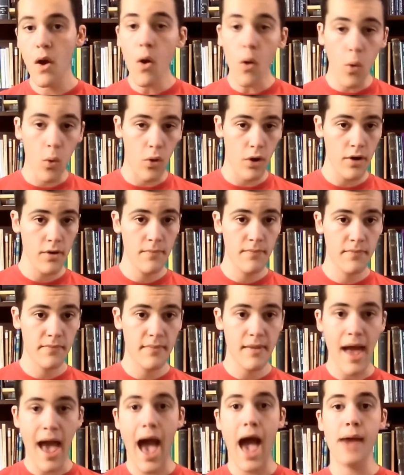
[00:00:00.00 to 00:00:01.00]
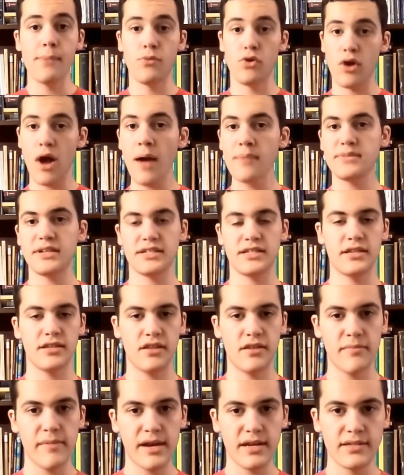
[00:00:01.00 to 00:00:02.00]
or add more objects into
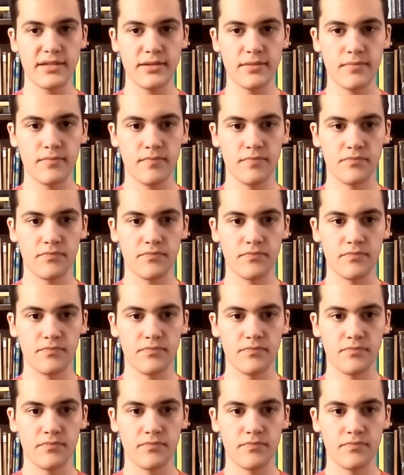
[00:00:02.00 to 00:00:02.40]
the mix.